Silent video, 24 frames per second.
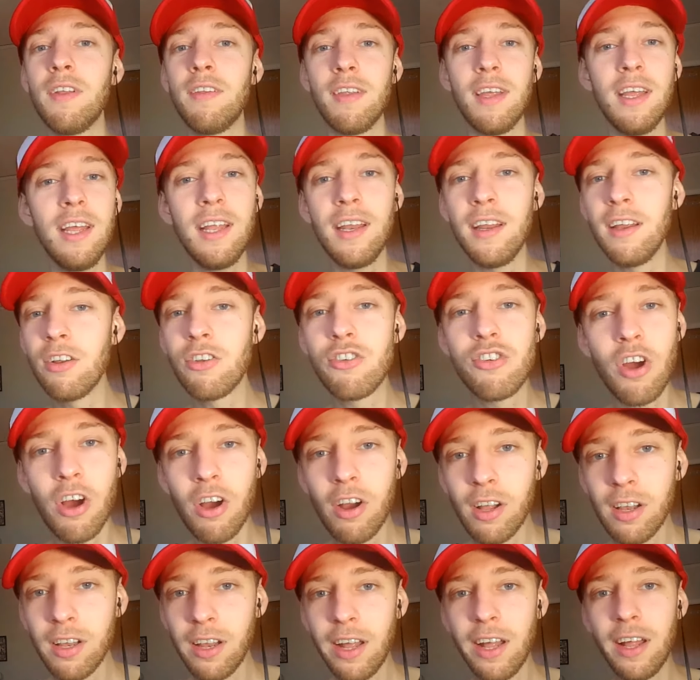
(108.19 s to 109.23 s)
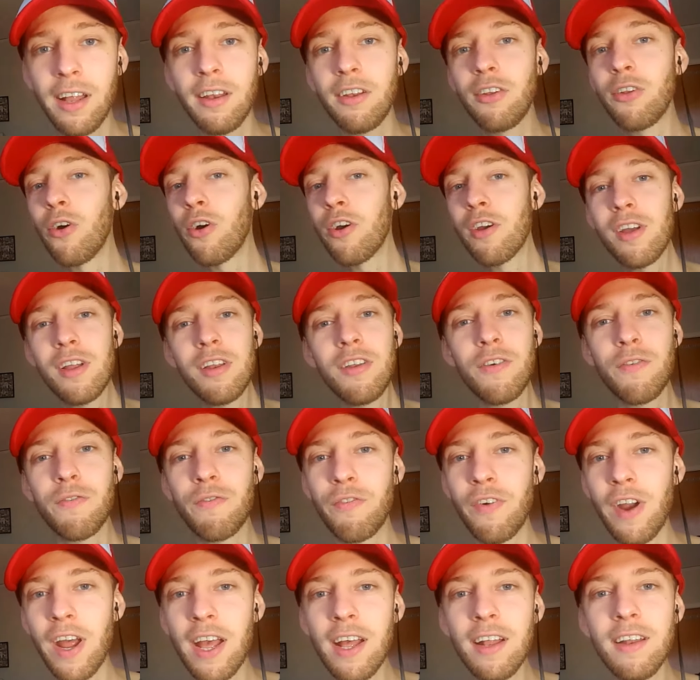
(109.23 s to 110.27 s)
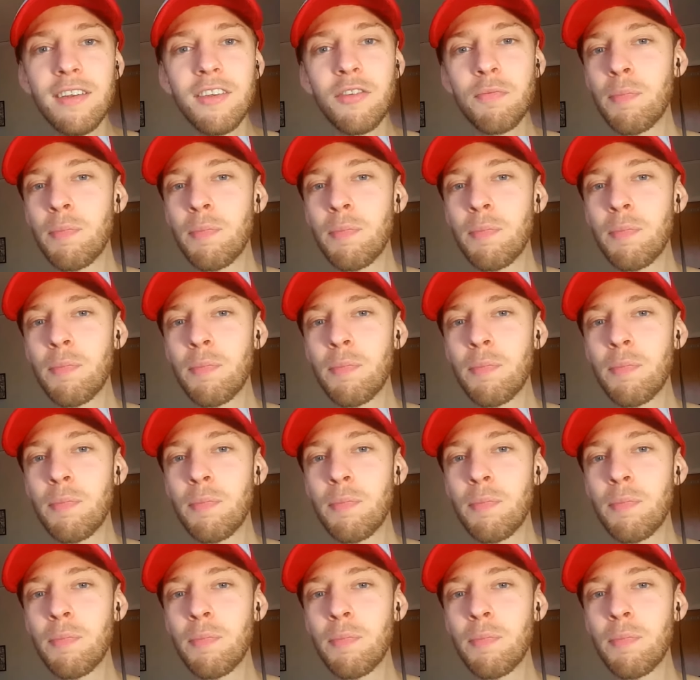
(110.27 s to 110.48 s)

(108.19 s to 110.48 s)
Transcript: eating chocolate, talking to friends,